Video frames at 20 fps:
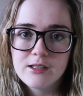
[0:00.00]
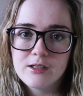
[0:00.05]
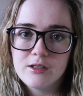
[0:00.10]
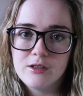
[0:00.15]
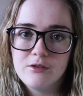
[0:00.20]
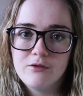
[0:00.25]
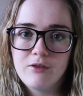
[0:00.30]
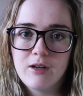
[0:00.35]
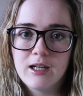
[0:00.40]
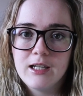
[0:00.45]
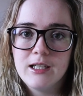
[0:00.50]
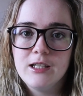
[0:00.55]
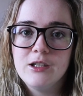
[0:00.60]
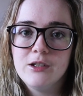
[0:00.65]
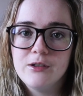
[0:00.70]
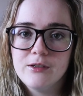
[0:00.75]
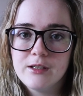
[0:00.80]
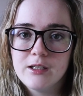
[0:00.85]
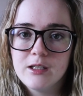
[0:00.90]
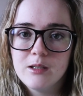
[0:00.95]
to finally
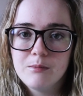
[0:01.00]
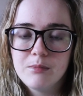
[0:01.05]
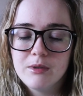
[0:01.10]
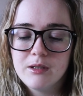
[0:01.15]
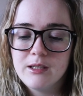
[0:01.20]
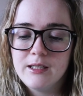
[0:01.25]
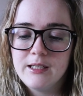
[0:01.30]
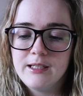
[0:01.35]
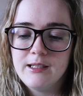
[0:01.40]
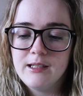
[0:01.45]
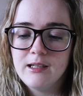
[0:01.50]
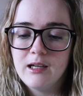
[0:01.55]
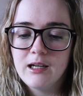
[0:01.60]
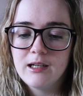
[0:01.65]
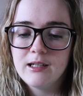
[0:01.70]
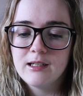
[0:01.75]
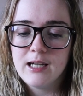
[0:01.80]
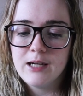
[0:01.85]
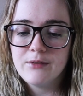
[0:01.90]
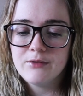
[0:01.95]
use up the
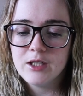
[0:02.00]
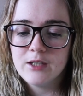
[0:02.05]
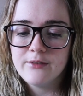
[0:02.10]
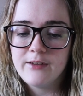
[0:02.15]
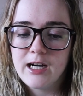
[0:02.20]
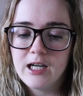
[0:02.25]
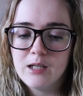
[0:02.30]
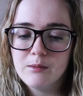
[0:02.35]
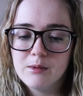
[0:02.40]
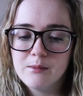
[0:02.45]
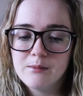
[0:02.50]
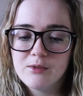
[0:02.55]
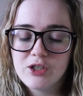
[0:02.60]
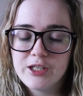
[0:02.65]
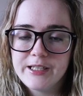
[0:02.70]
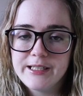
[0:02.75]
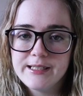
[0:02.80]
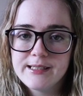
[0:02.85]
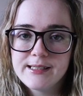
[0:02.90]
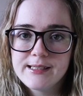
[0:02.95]
like leftover album
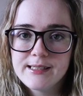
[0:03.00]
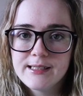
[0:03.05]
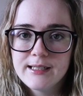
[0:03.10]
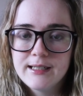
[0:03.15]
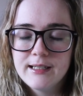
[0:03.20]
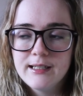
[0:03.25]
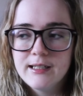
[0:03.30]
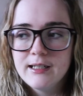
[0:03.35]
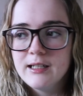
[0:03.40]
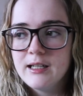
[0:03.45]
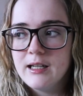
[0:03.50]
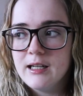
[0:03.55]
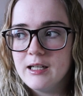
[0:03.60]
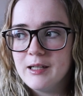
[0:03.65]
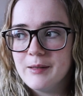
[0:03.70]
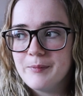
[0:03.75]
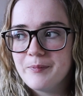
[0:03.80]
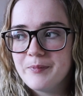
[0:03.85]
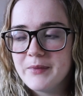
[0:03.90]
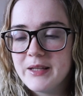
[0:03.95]
sheets.
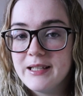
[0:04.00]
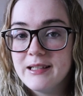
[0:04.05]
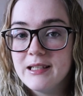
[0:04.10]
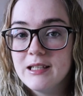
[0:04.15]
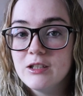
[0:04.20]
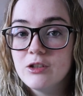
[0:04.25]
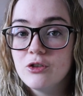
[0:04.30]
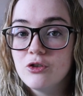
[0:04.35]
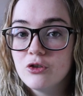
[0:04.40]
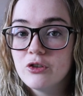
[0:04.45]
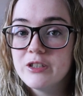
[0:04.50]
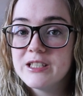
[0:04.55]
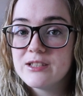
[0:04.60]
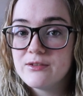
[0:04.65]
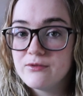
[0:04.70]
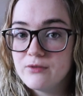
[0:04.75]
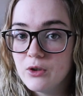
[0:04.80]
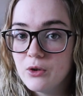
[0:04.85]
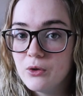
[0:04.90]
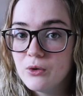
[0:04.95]
The drawer is
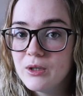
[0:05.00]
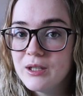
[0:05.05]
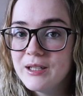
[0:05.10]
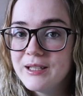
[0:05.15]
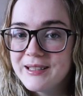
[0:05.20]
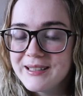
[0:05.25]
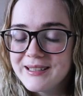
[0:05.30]
full.